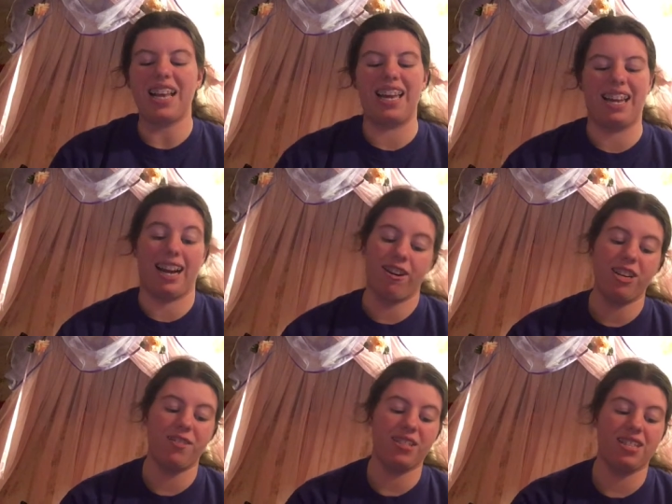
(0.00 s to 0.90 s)
And I
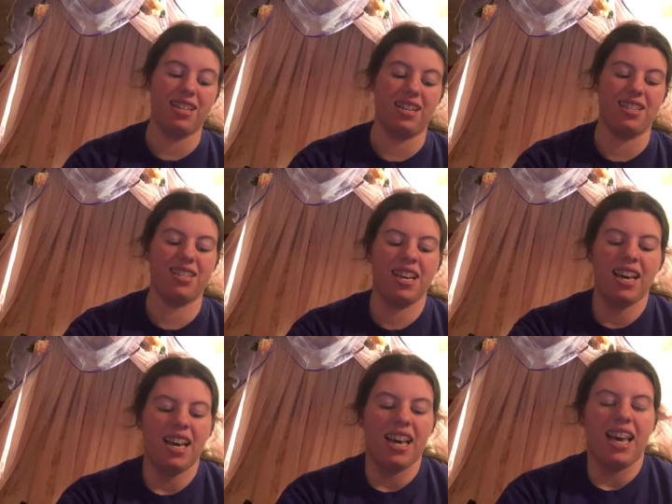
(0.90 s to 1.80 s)
already know what this is.
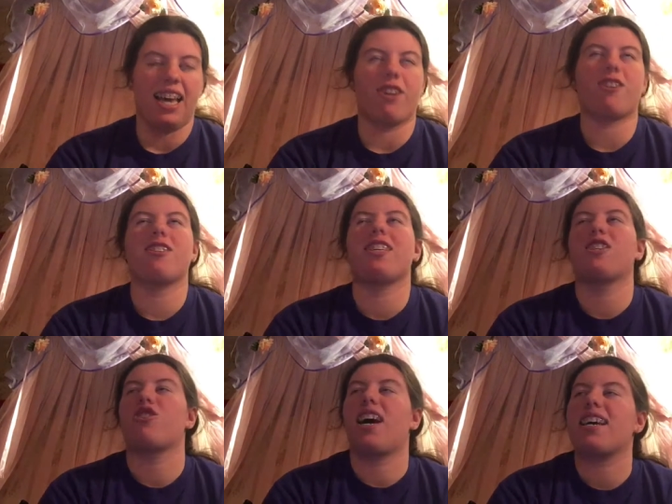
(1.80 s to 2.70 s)
You're going to
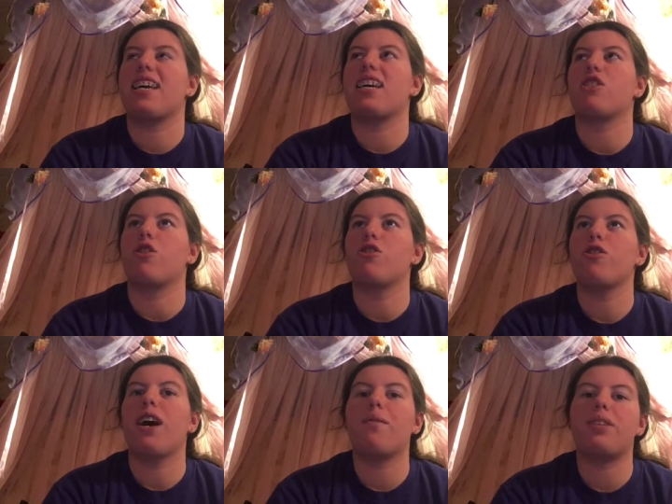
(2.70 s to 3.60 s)
think, Jackie, don't
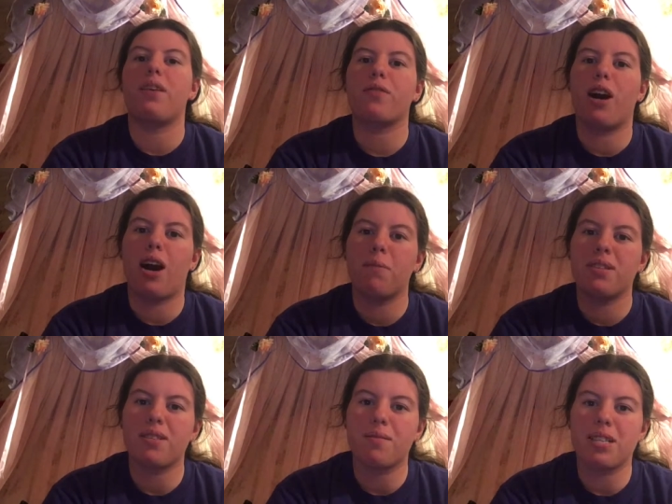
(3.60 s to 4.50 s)
you have enough
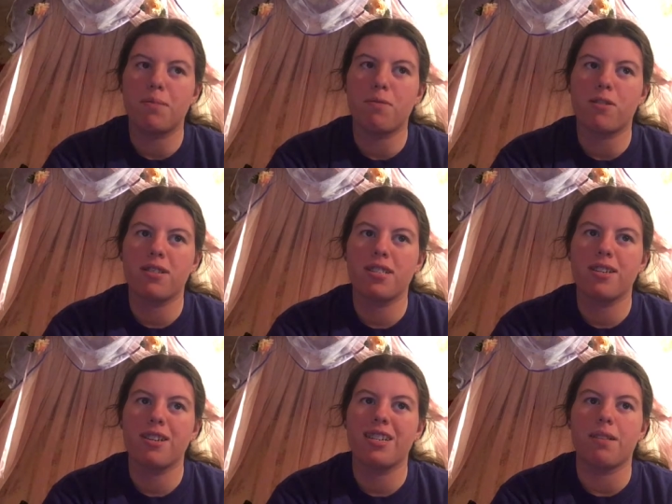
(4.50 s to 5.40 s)
copies of this book
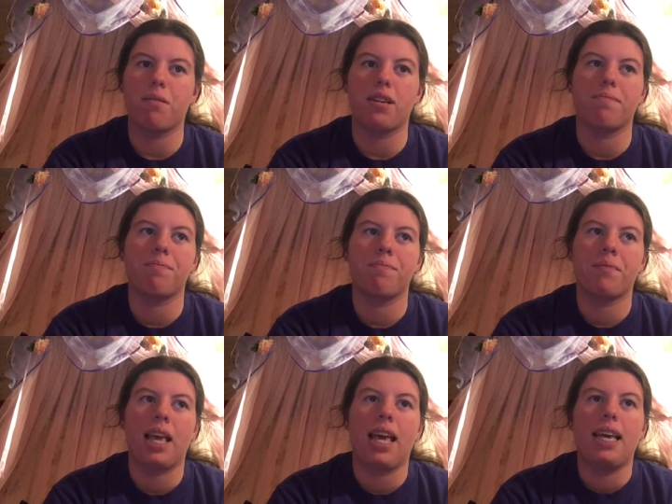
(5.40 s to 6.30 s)
series? I'm like,
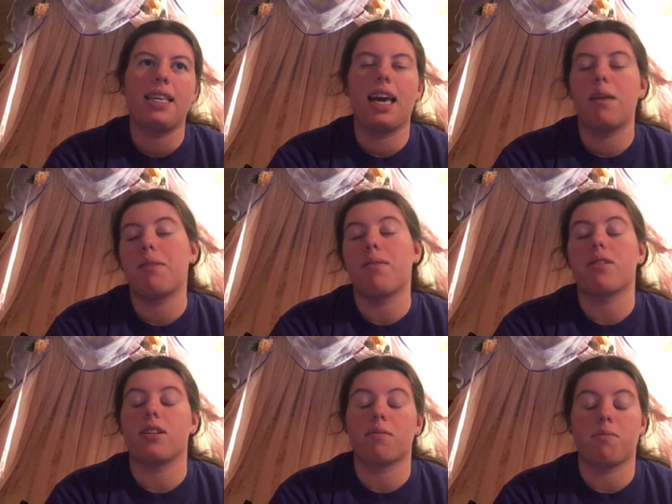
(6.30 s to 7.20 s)
yeah, but I
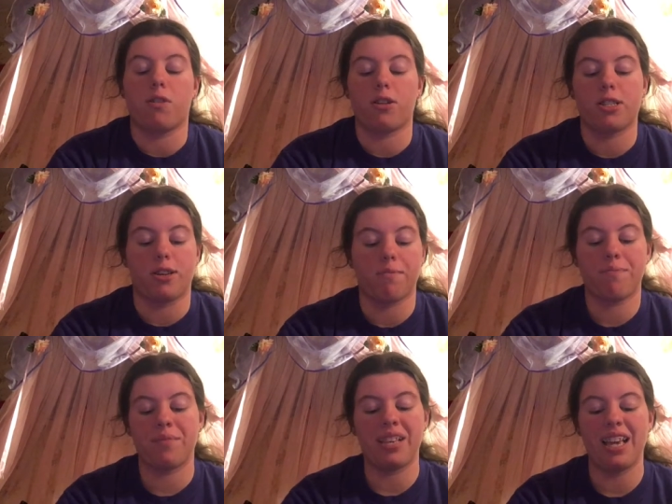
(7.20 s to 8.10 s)
want to collect more, so
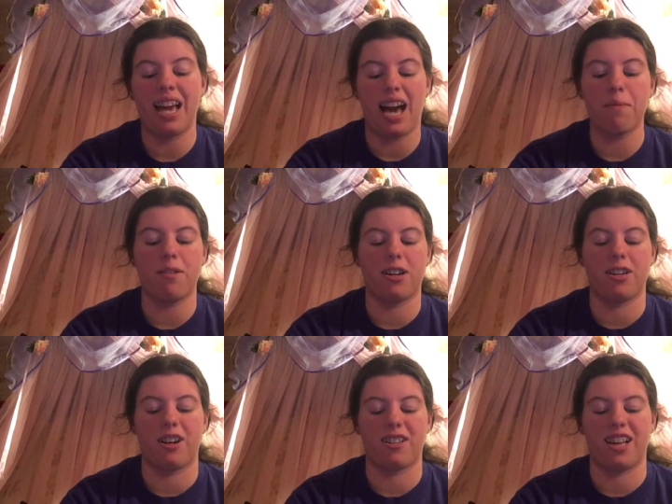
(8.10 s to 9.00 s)
I bought
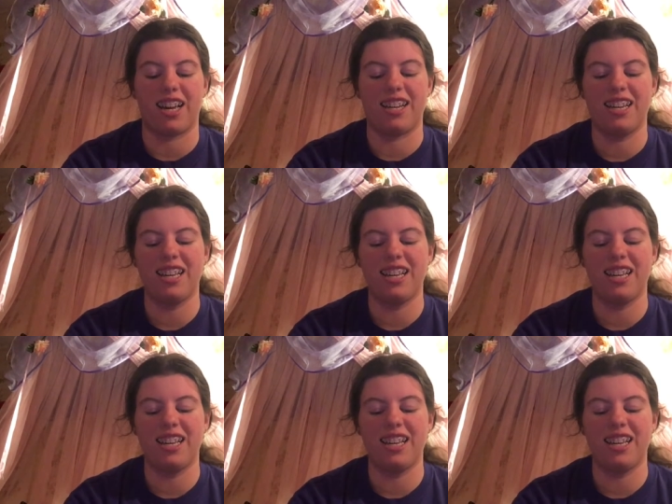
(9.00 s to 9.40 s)
it online.